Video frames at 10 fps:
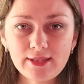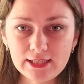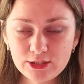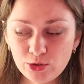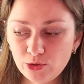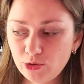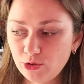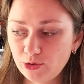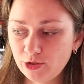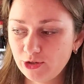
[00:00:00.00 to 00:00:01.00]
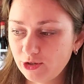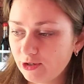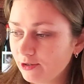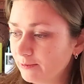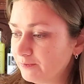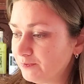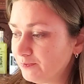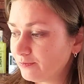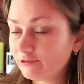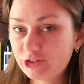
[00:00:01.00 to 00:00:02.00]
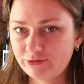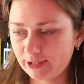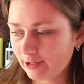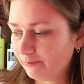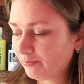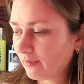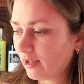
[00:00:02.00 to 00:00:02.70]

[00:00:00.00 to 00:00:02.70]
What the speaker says: So Vyshyvanka.